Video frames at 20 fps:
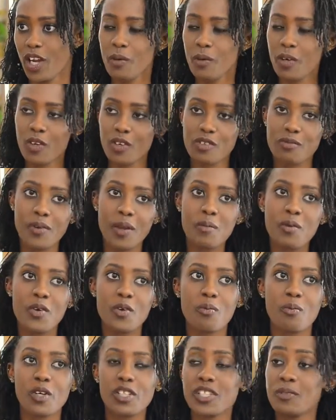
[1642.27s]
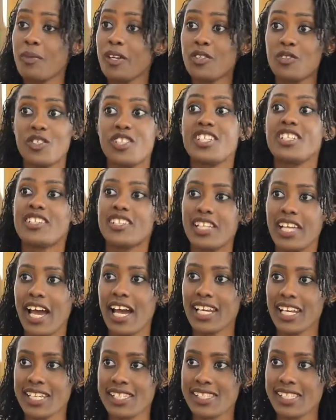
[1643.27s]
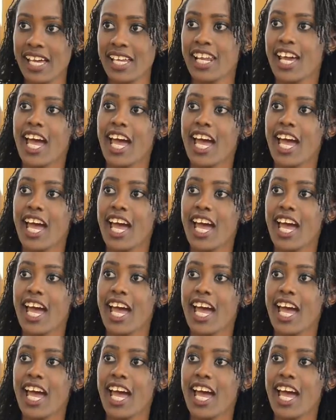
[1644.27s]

Because maybe you bought it, but you didn't really understand.